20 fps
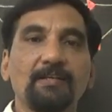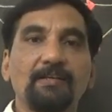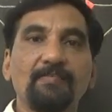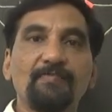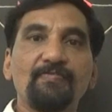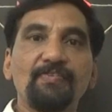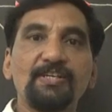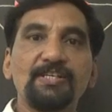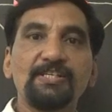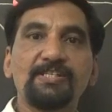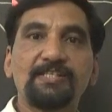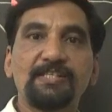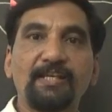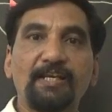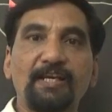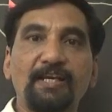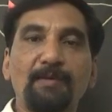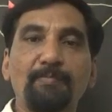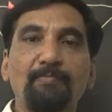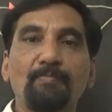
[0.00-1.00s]
V
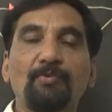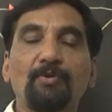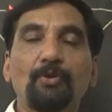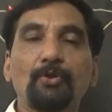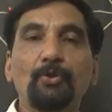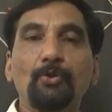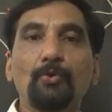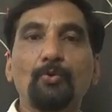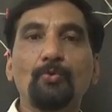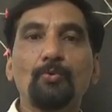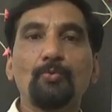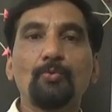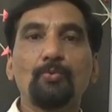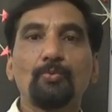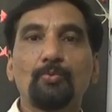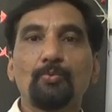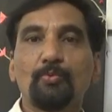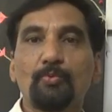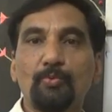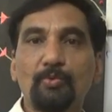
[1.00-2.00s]
same, Q
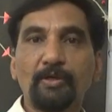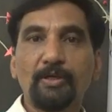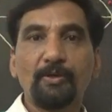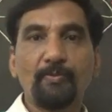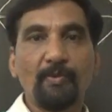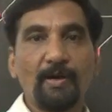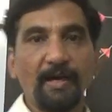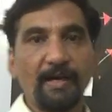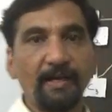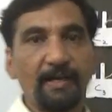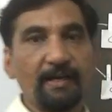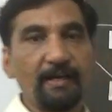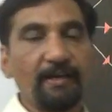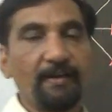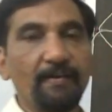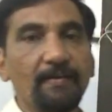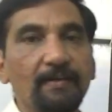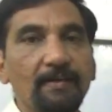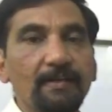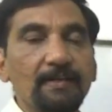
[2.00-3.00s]

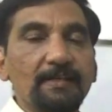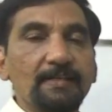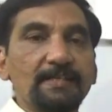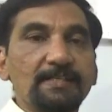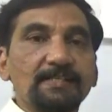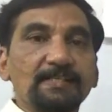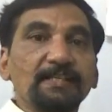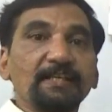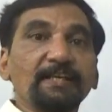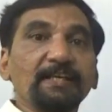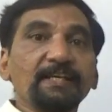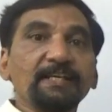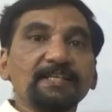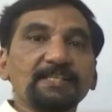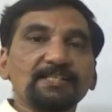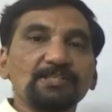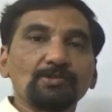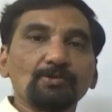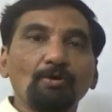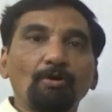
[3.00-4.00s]
divided.
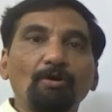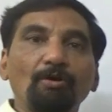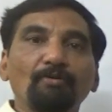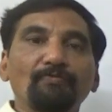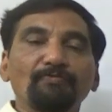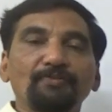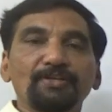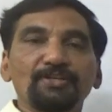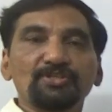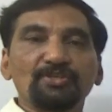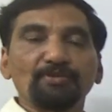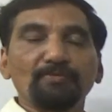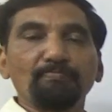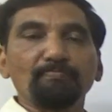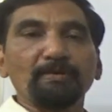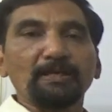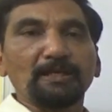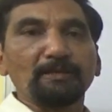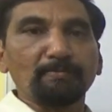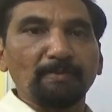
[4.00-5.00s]
Series offers
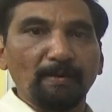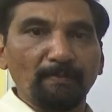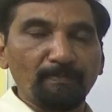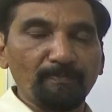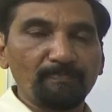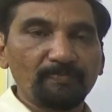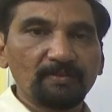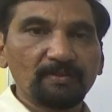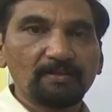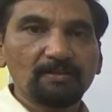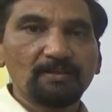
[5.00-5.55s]
minimum,